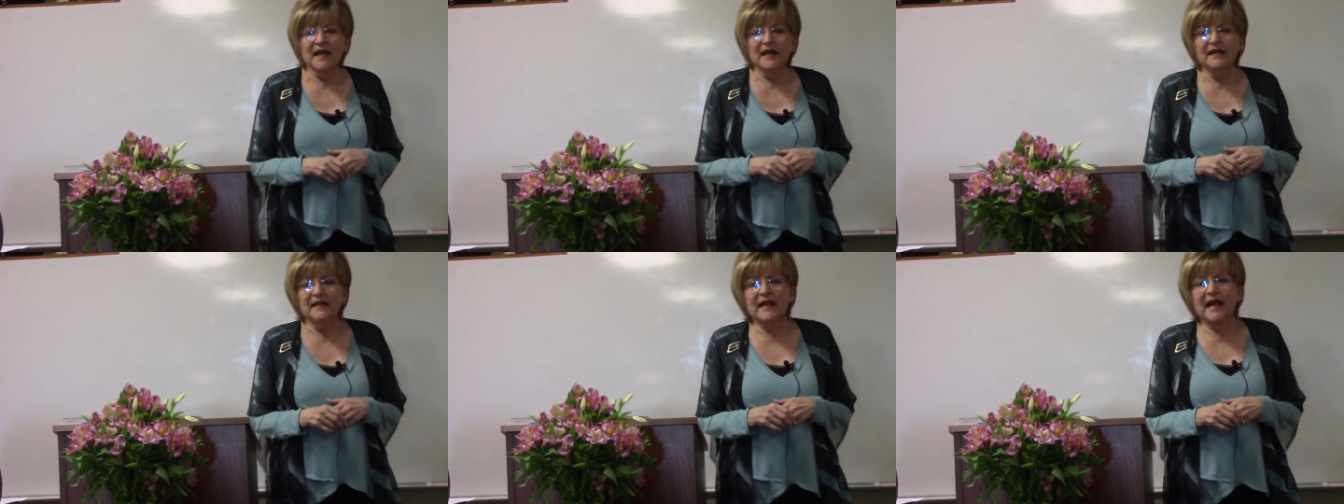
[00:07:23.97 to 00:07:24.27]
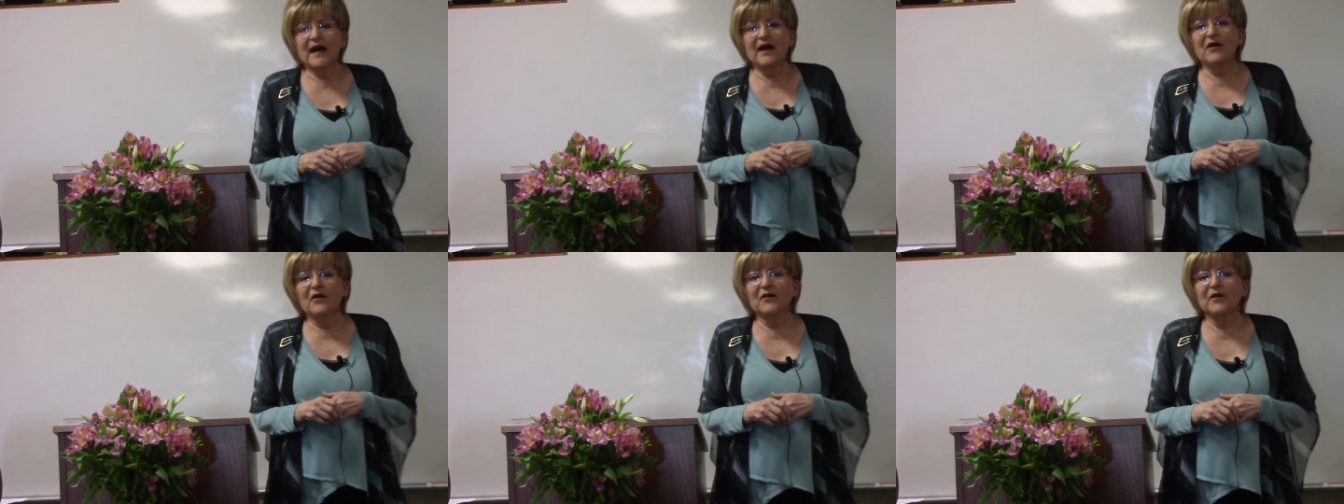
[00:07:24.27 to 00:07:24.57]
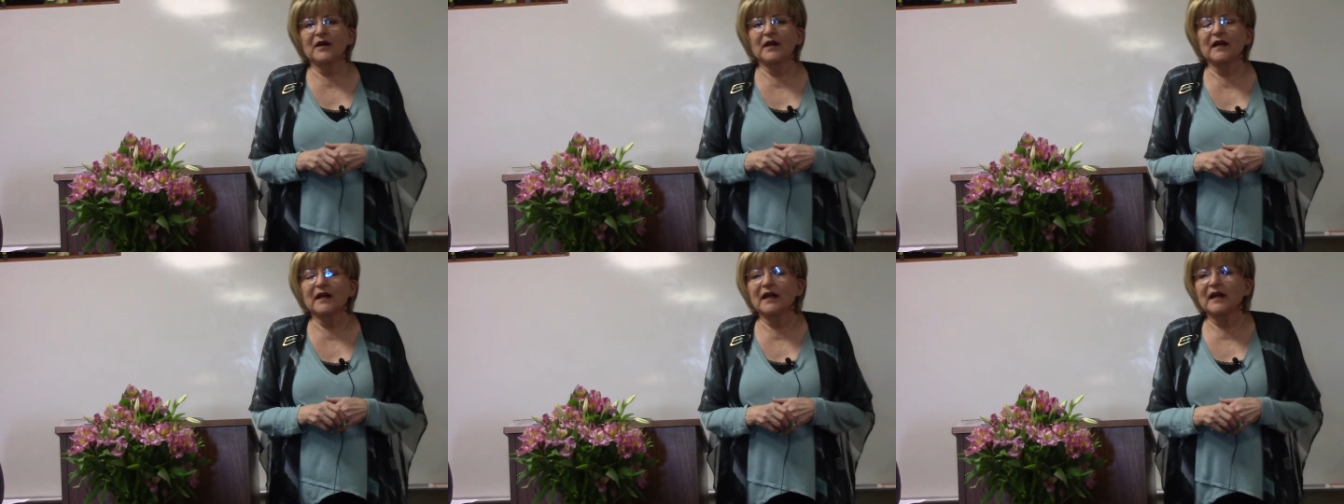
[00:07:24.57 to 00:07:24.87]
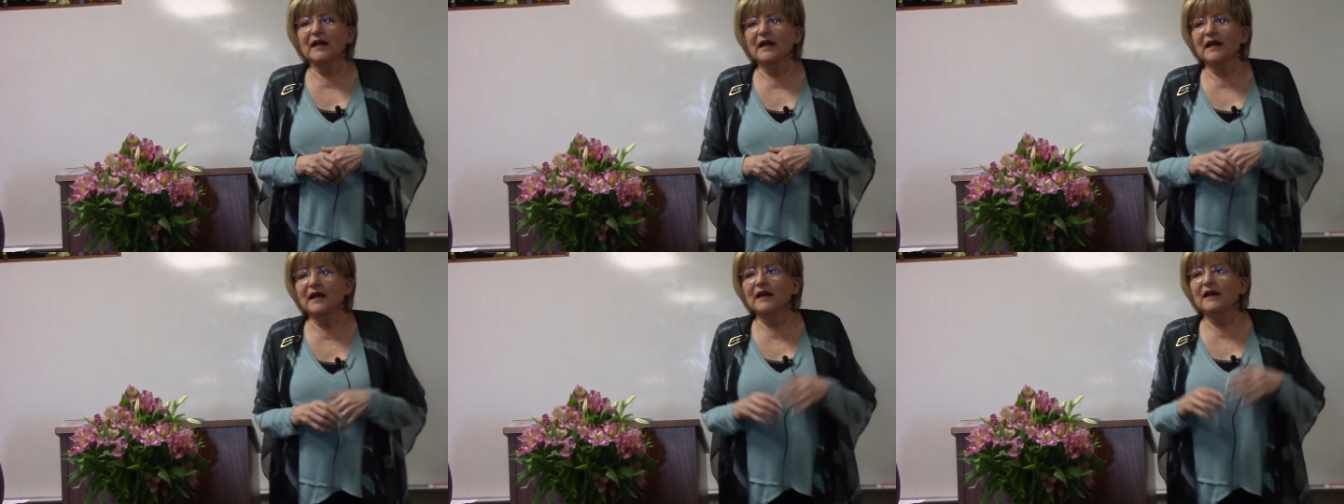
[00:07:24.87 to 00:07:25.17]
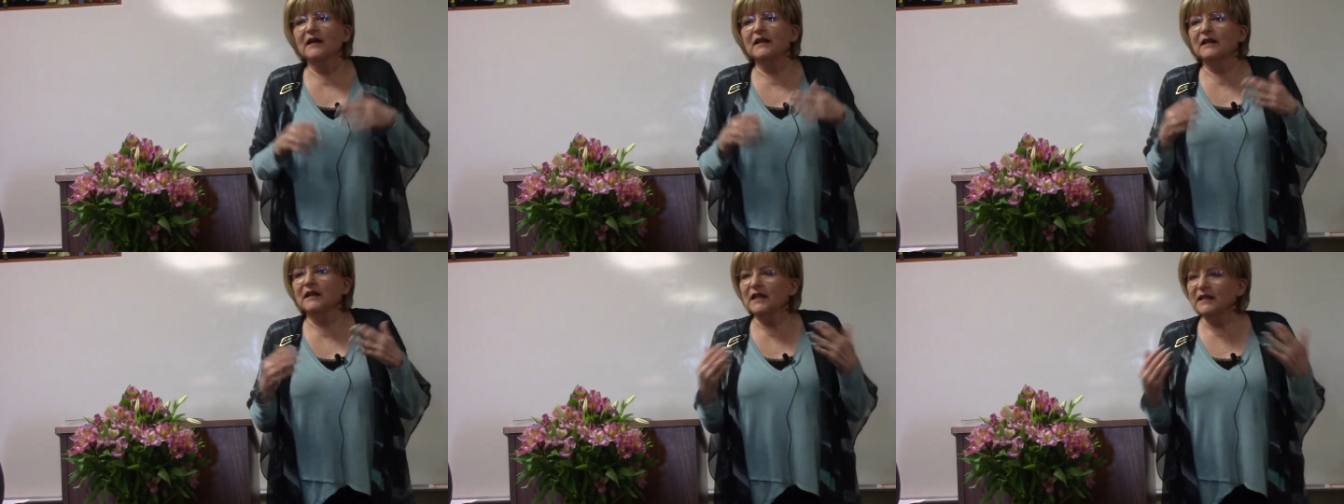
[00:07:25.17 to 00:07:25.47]
Now,
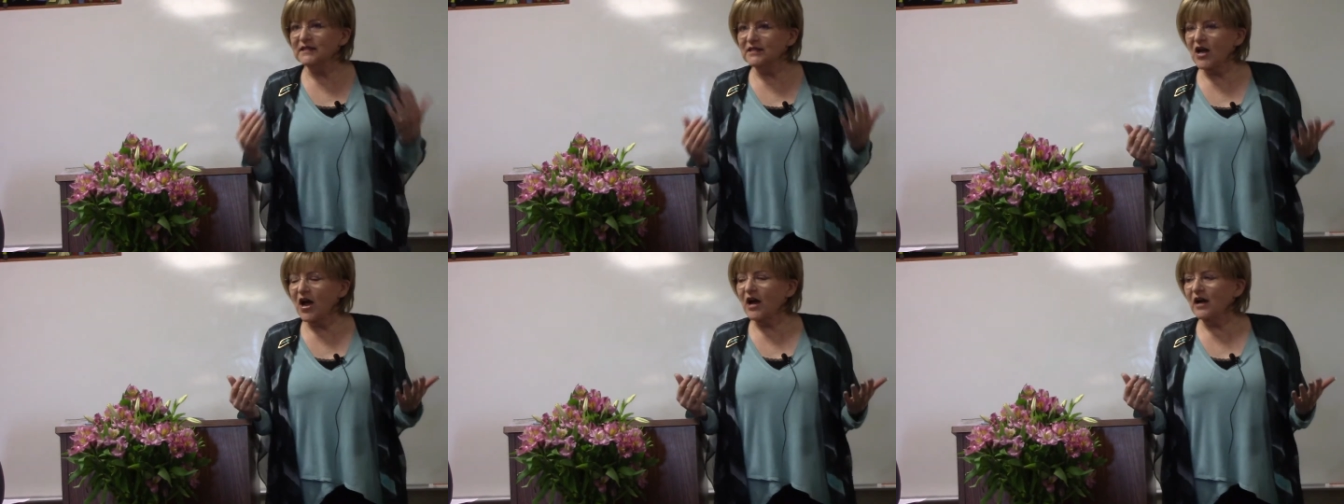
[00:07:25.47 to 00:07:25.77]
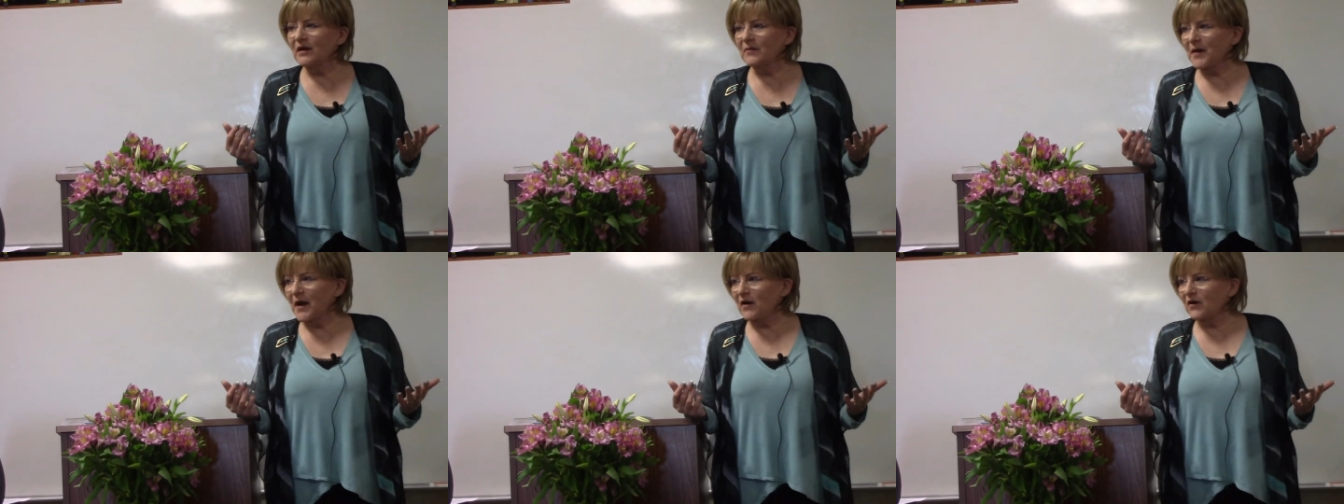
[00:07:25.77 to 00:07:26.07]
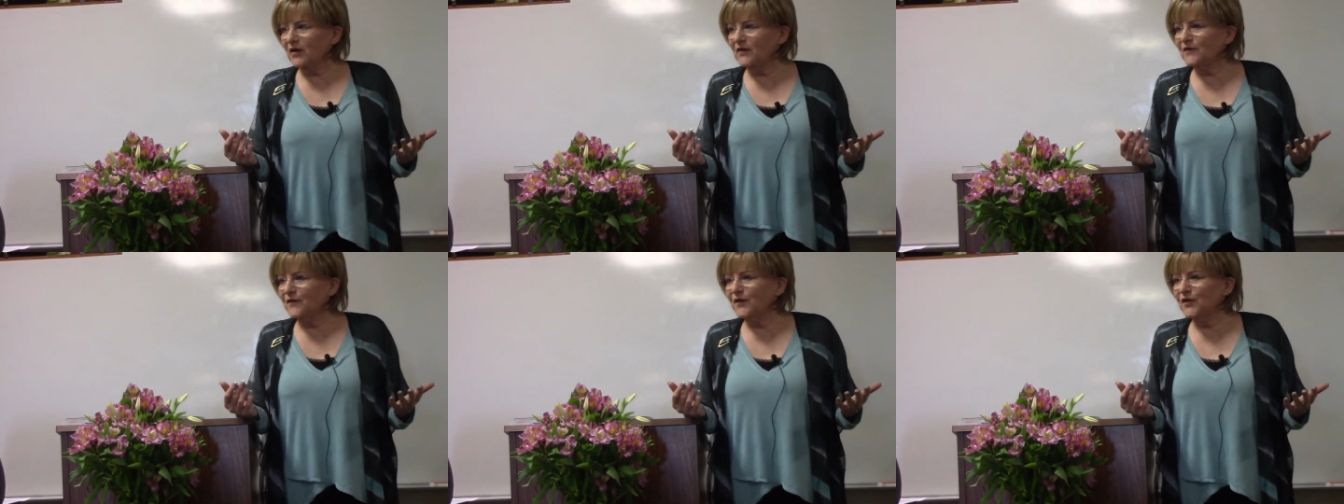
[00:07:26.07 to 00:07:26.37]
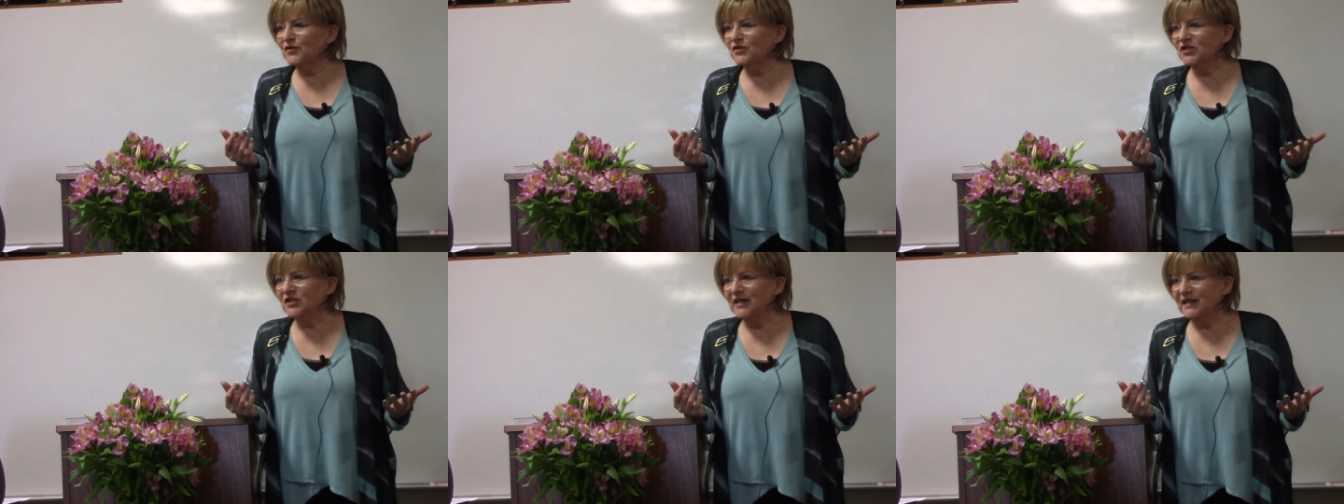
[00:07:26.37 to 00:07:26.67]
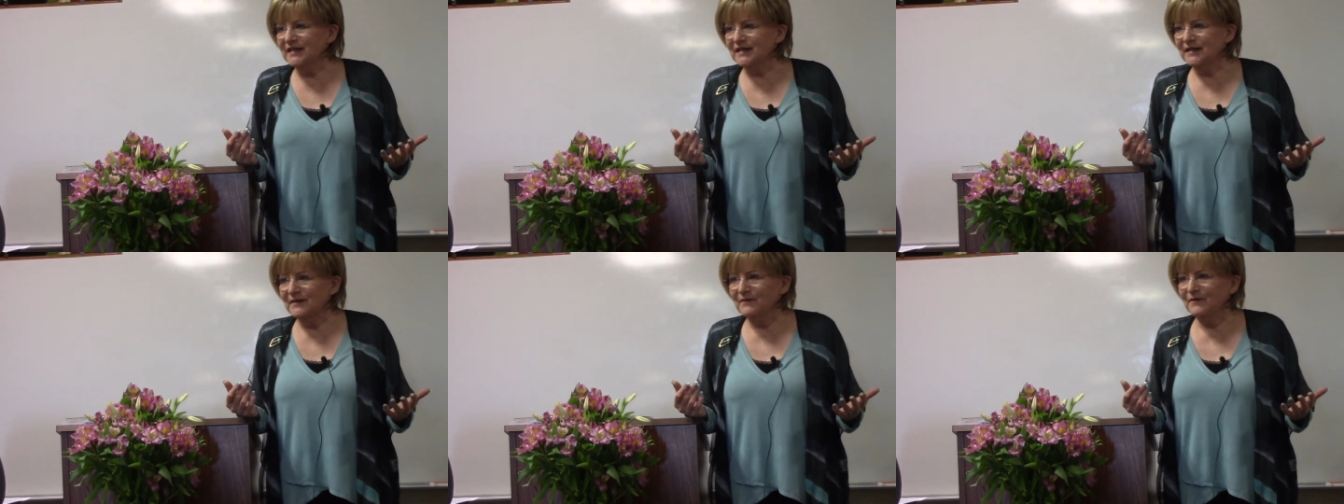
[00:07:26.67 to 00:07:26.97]
let's talk about
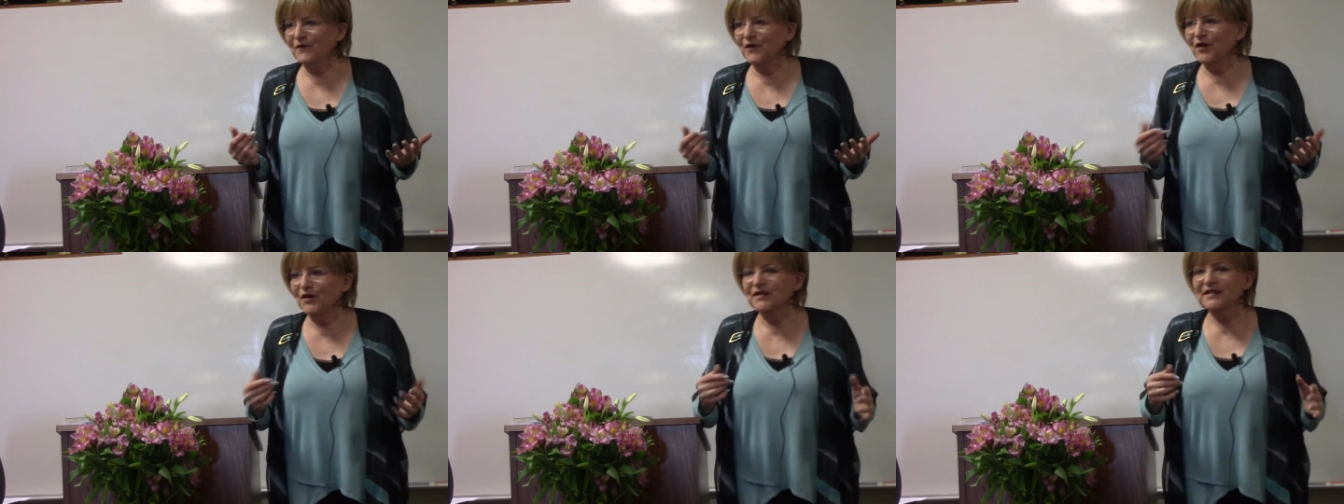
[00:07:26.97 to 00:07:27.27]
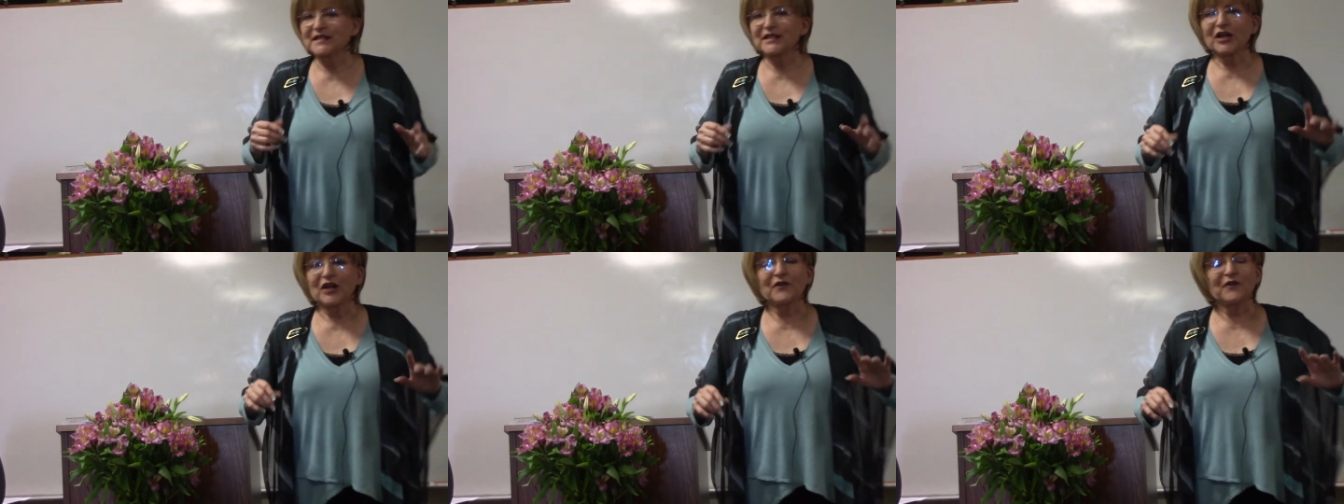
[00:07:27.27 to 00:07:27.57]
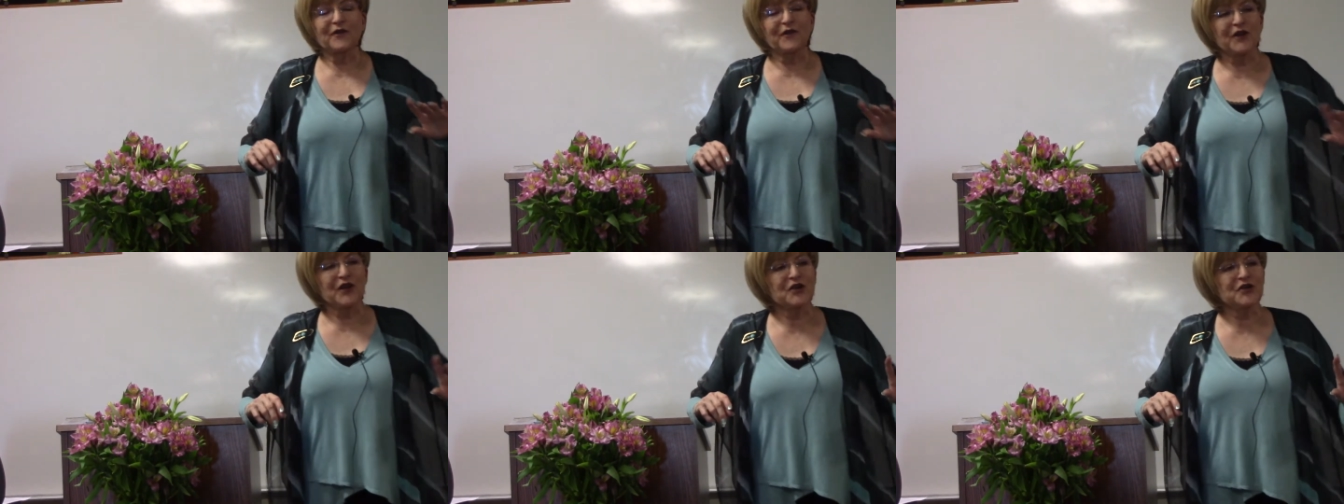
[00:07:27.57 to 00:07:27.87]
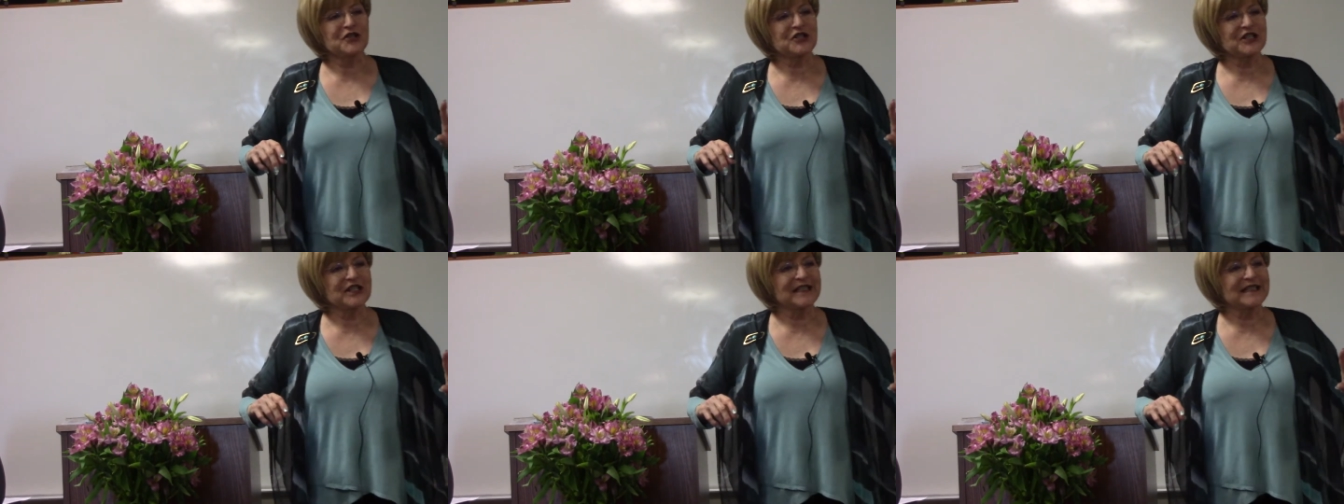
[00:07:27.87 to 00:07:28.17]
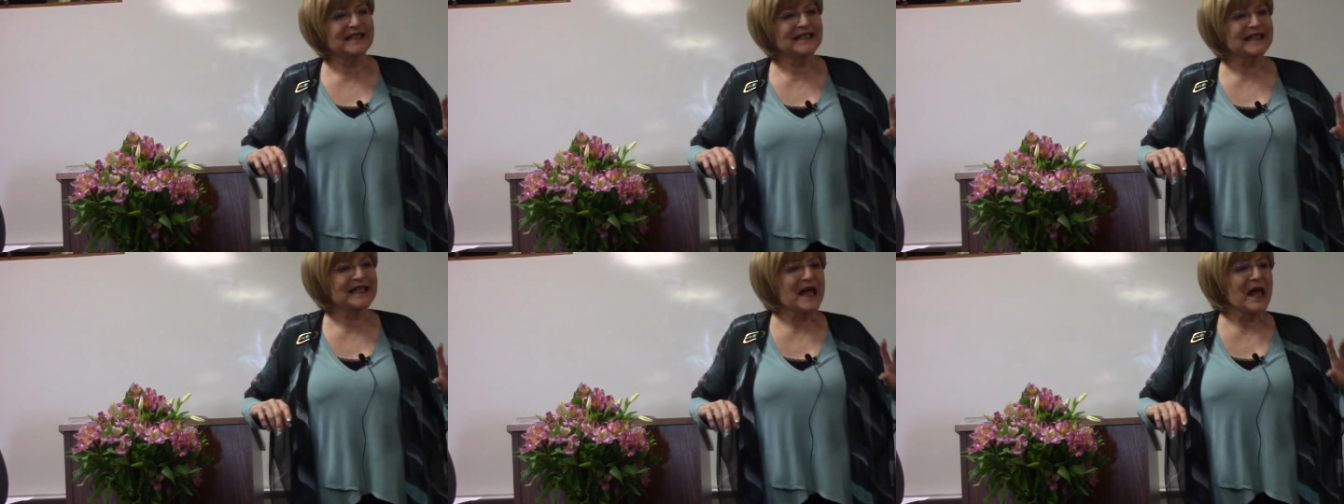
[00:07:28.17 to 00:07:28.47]
Confucianism first.
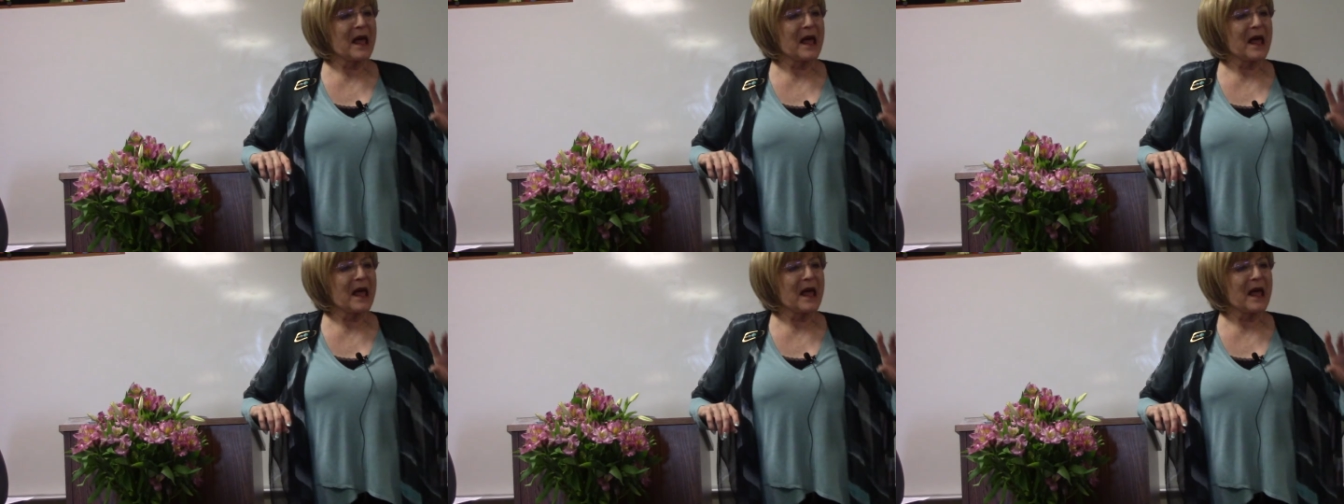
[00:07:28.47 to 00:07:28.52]
Confucius